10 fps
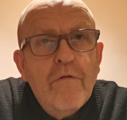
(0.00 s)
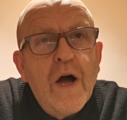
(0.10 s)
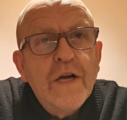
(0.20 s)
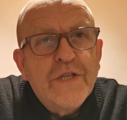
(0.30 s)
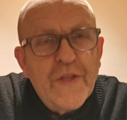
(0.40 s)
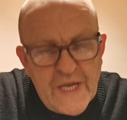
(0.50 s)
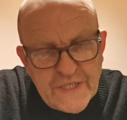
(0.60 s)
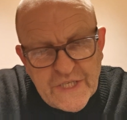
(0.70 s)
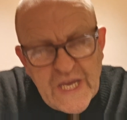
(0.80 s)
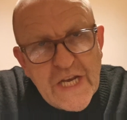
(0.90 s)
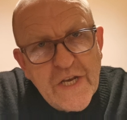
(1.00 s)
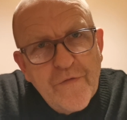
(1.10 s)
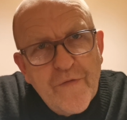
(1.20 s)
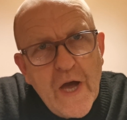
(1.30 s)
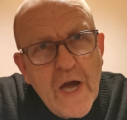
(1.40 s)
Right, so that's the end
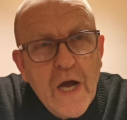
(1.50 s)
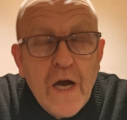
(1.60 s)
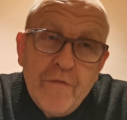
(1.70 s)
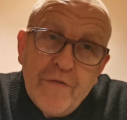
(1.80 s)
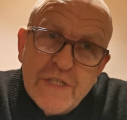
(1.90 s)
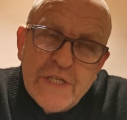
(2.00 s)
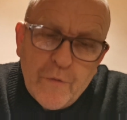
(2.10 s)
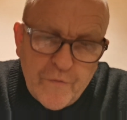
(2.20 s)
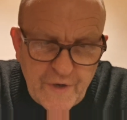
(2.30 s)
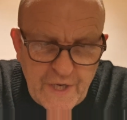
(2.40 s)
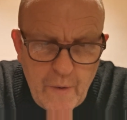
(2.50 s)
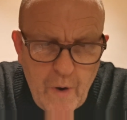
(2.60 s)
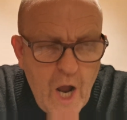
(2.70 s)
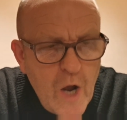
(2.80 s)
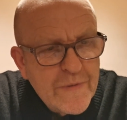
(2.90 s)
of this little video.
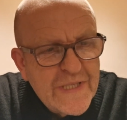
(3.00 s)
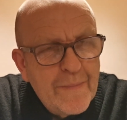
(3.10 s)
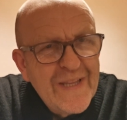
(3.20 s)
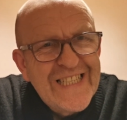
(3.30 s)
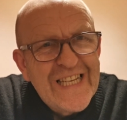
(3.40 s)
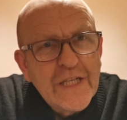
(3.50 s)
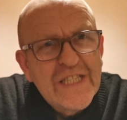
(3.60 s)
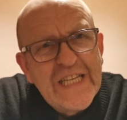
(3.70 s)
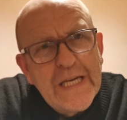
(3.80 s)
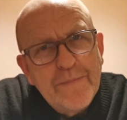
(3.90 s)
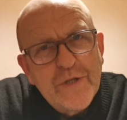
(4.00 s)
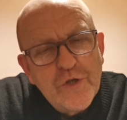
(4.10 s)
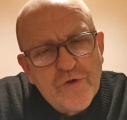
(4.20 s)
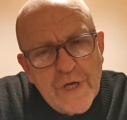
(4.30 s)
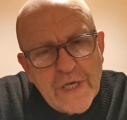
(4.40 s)
I hope some of these little tips and
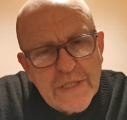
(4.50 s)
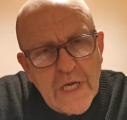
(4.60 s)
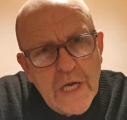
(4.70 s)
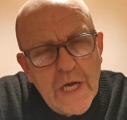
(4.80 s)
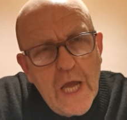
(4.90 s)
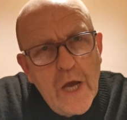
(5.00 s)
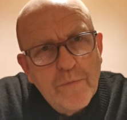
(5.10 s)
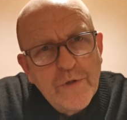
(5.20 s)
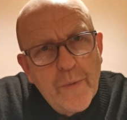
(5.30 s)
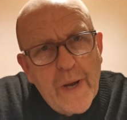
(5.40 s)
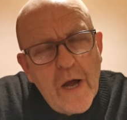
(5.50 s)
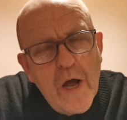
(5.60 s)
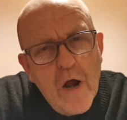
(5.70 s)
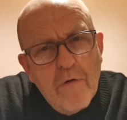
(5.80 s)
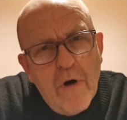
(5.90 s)
tricks helped you out.
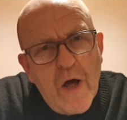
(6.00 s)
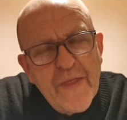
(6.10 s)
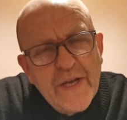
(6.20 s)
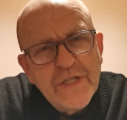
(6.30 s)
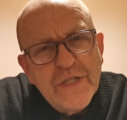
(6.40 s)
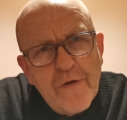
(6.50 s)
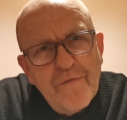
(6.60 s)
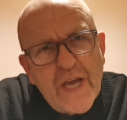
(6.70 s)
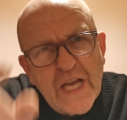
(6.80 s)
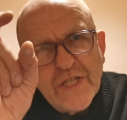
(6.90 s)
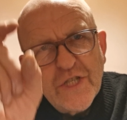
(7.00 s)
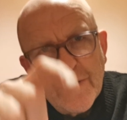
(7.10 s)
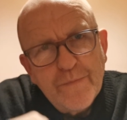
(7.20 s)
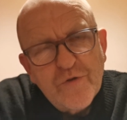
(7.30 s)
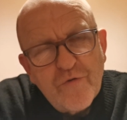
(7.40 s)
Right then, don't forget to
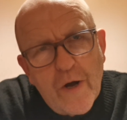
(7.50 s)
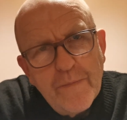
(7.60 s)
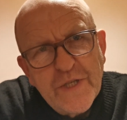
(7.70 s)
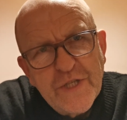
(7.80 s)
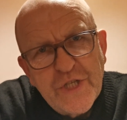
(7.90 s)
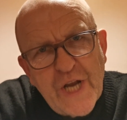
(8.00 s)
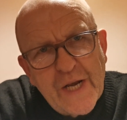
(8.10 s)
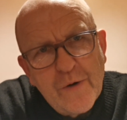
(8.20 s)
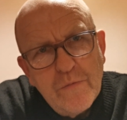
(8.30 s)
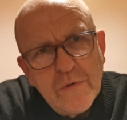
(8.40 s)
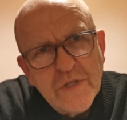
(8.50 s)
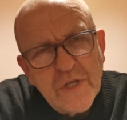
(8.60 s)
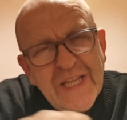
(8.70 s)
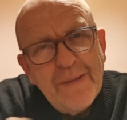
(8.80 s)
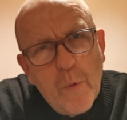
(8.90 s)
subscribe to the channel because I
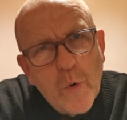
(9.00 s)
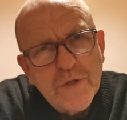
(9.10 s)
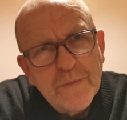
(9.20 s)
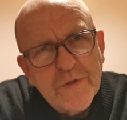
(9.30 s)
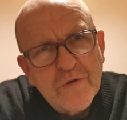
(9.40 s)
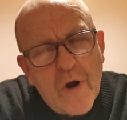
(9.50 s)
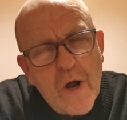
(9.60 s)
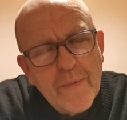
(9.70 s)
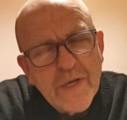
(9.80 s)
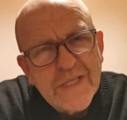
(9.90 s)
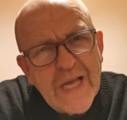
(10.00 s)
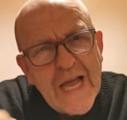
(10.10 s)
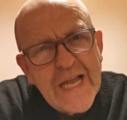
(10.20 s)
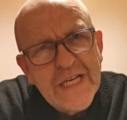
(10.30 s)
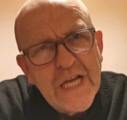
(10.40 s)
need more subscribers,
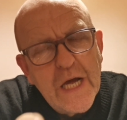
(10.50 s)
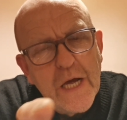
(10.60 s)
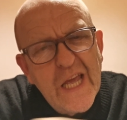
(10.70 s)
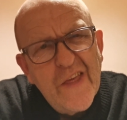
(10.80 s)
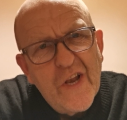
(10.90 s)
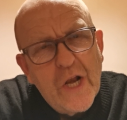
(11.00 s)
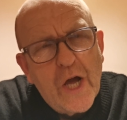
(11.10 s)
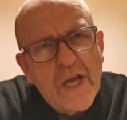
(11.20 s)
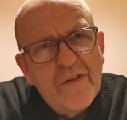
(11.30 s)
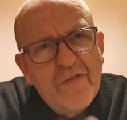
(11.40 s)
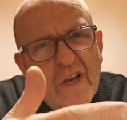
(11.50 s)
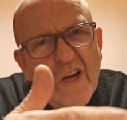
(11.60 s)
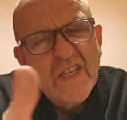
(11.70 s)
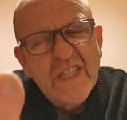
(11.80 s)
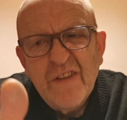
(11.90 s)
and hit the like if you
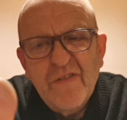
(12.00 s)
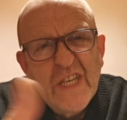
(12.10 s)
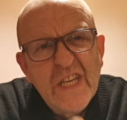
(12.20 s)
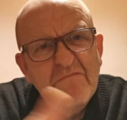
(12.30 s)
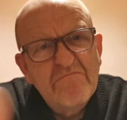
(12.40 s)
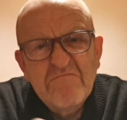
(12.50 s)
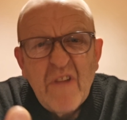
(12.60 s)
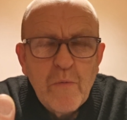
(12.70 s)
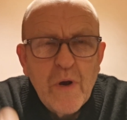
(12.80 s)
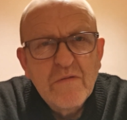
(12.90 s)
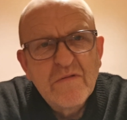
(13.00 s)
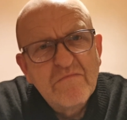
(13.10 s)
liked it. If you didn't, oh well,